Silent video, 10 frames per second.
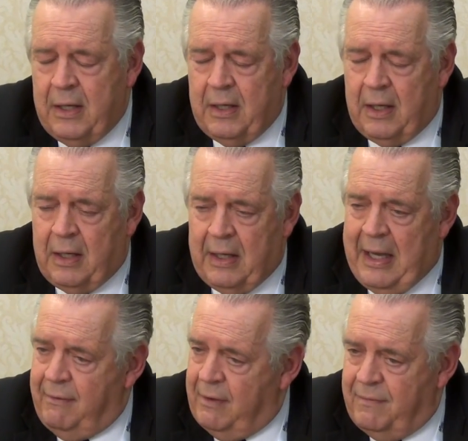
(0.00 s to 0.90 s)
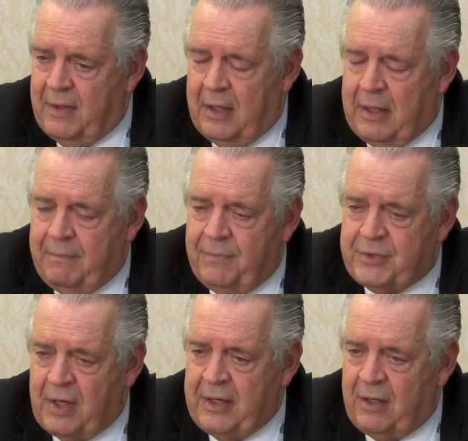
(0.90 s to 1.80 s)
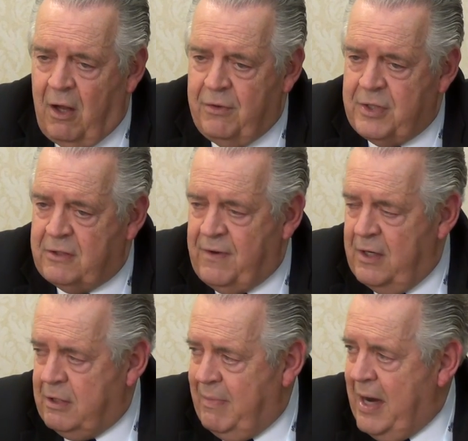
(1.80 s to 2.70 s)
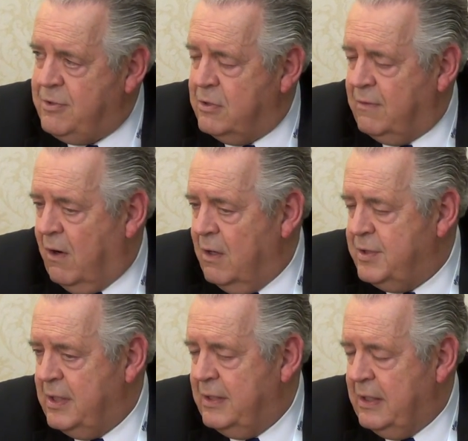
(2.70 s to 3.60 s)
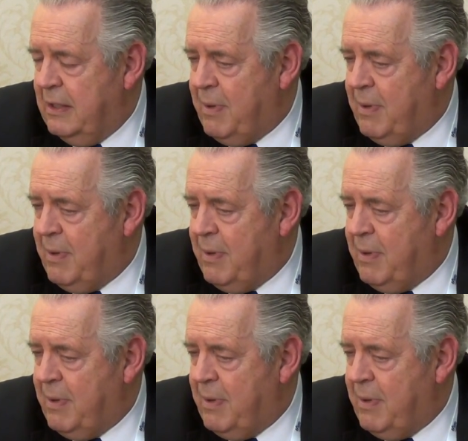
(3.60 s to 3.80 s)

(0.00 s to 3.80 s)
Mm-hmm. Uh, I have a um, son-in-law who just finished a Master's of Arts in uh,